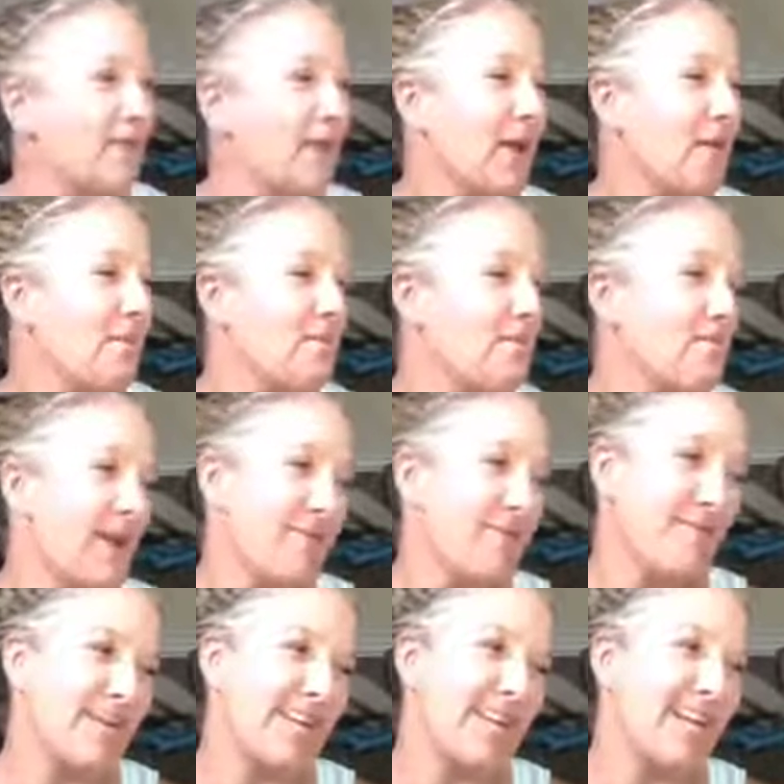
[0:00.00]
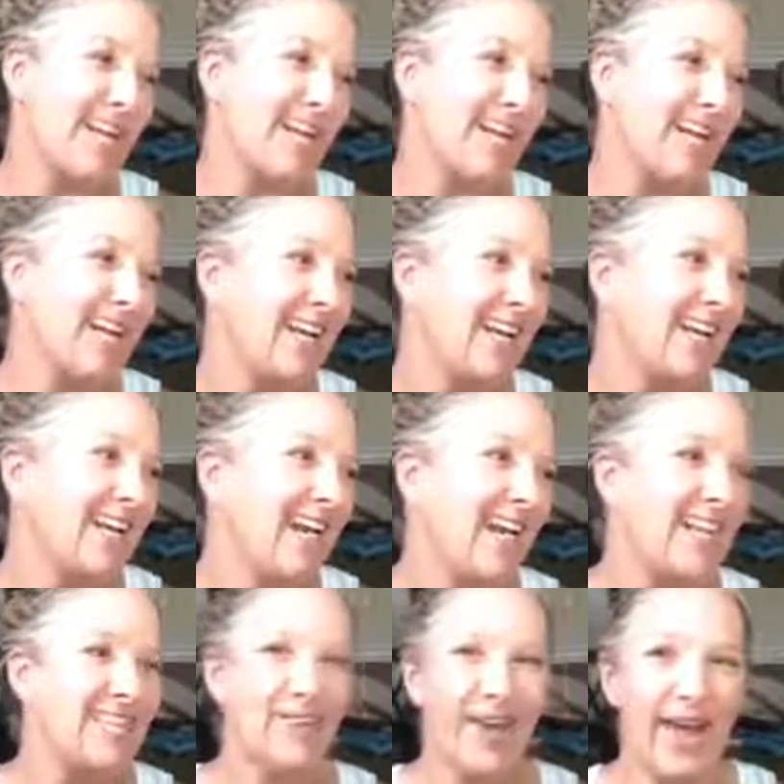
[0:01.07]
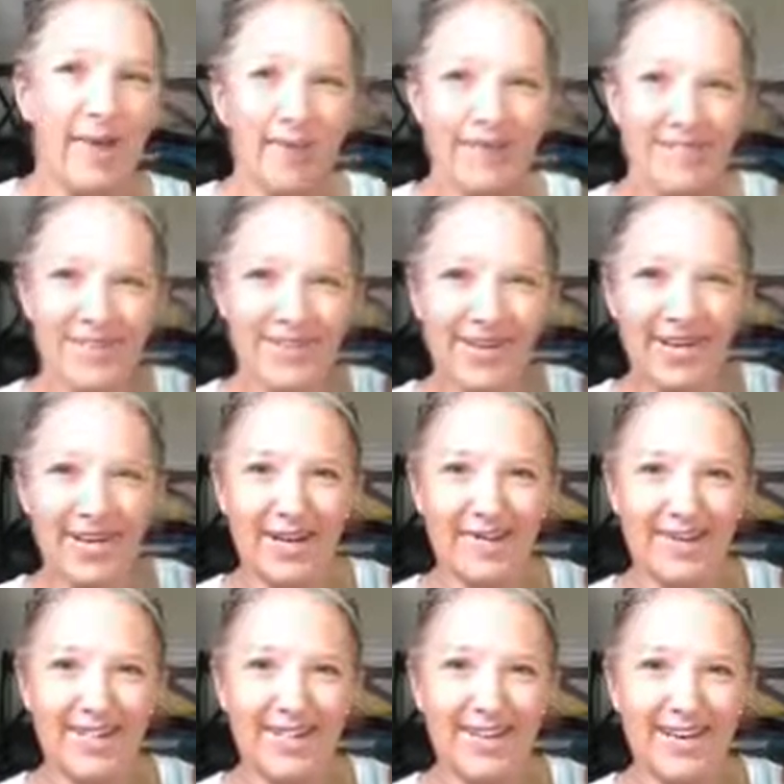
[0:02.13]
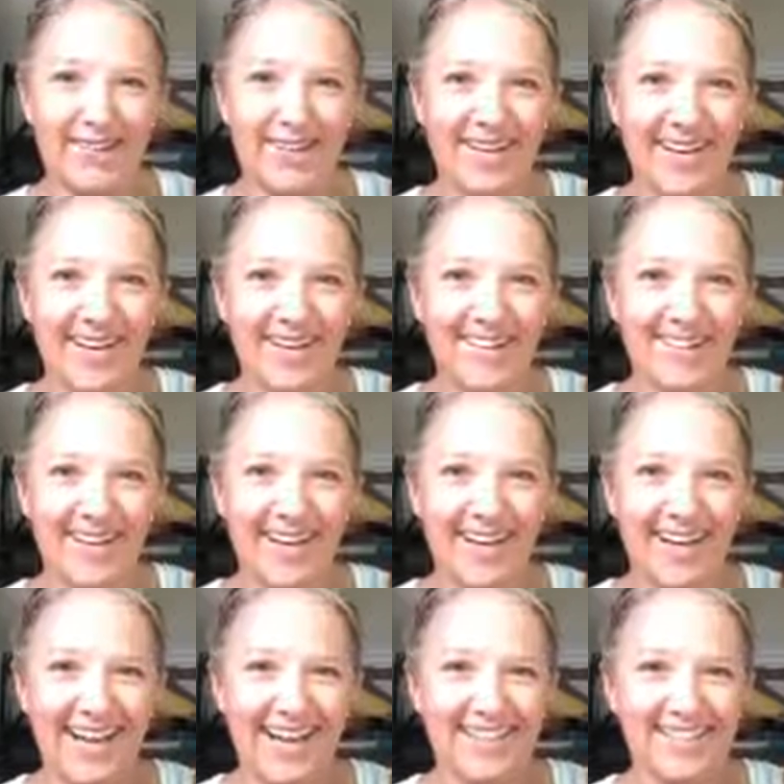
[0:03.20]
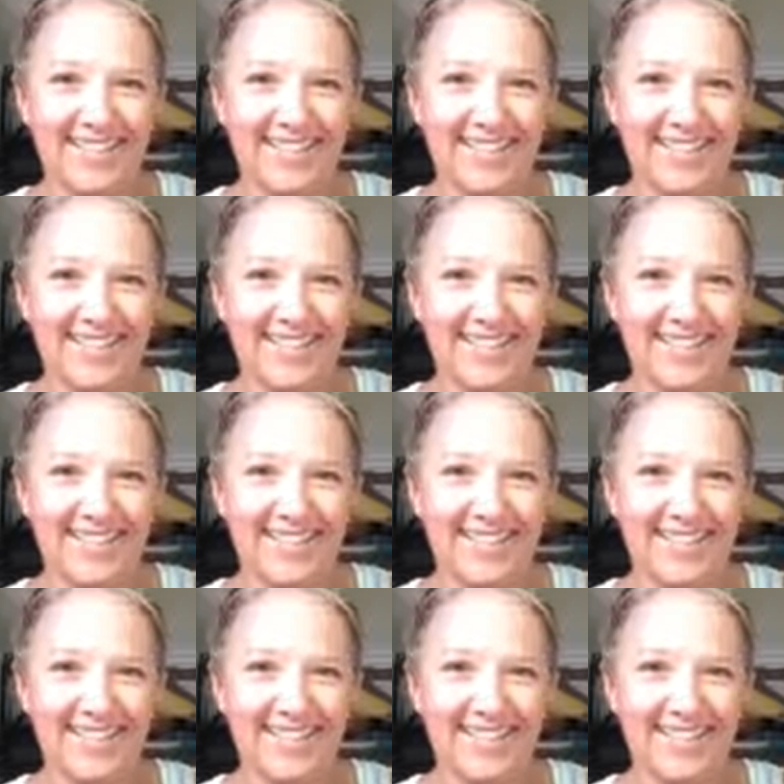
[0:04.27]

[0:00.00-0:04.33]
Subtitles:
Mike, Brittany, honey. And so Emerson's right here beside me, guys, right now.